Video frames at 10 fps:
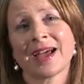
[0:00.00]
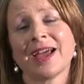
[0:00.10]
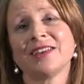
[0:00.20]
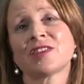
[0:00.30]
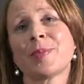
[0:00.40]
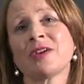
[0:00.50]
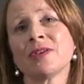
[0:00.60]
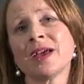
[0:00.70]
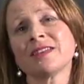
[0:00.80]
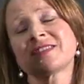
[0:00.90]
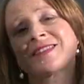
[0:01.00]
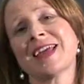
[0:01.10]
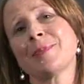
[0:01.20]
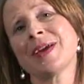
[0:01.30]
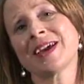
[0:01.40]
It's about
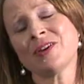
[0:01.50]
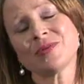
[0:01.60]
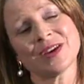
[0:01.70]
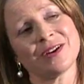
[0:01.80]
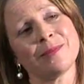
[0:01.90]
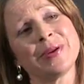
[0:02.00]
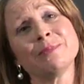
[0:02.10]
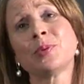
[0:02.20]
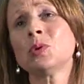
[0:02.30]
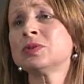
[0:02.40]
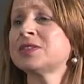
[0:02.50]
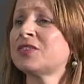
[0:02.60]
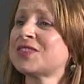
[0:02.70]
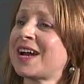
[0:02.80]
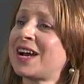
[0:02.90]
stepping out there and being bold
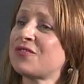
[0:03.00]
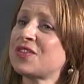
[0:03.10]
enough to have